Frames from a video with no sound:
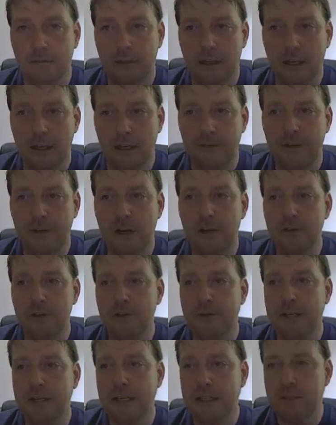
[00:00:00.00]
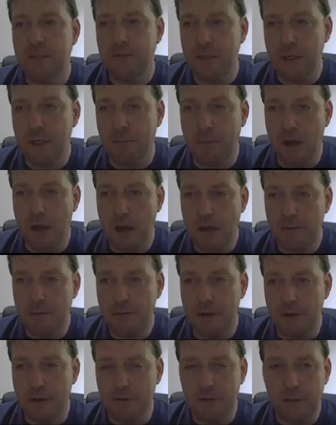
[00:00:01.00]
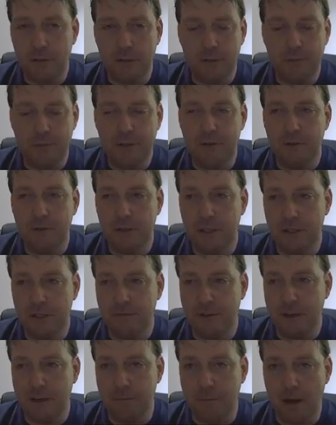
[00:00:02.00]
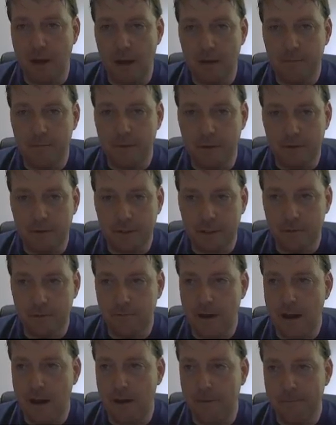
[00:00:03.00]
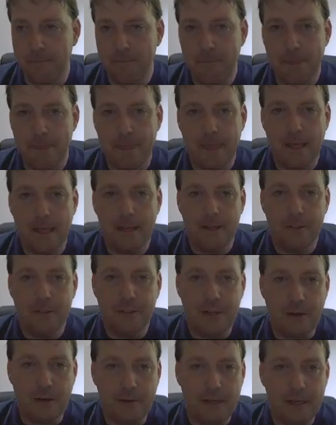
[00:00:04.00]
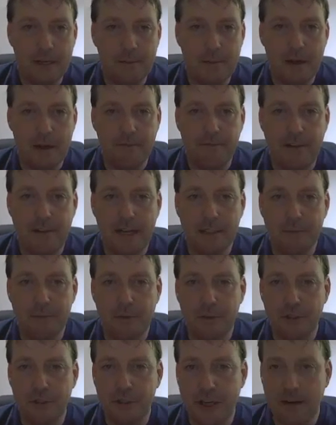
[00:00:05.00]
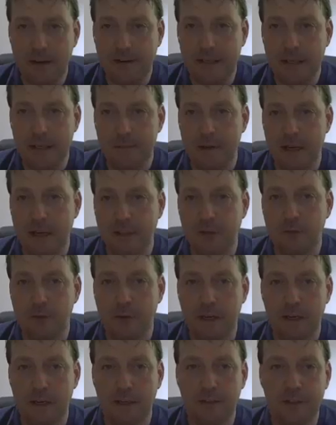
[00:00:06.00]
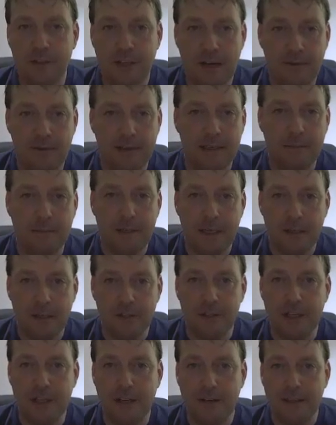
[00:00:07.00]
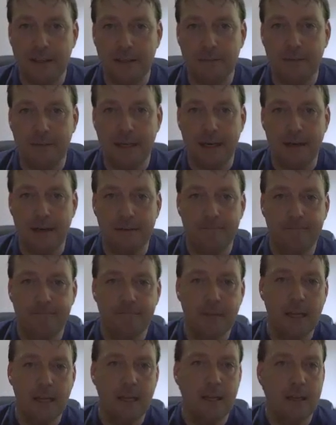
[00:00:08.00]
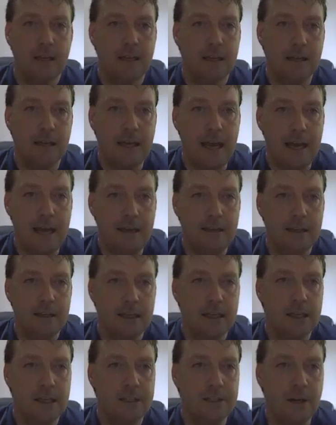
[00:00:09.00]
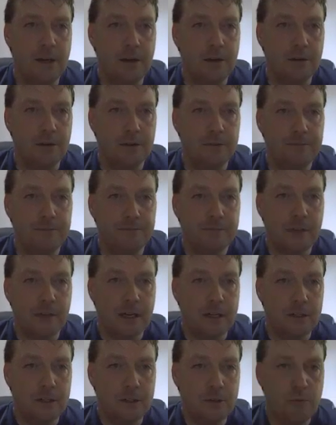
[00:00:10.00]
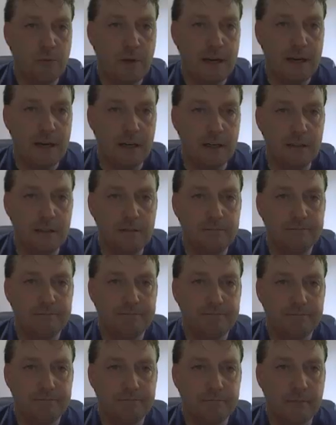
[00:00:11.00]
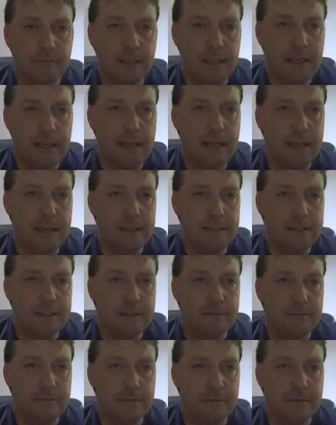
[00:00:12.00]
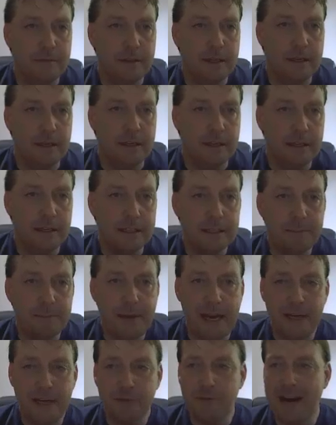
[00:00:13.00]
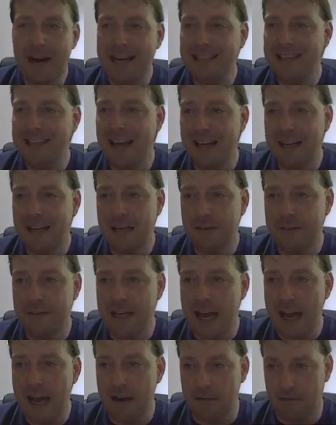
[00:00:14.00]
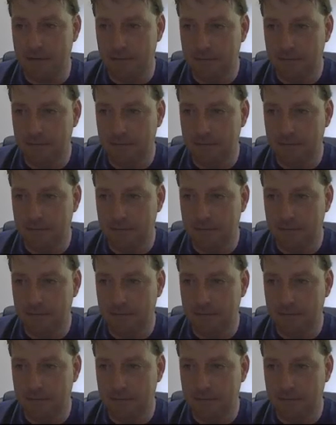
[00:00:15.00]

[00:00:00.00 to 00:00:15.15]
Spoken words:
And if you aren't doing this for your blog posts, you should be doing this for your blog posts as well. Sharing them on Facebook, sharing them on Twitter, sharing them here, sharing them there. Okay? So Twitter is a page rank 10 out of 10.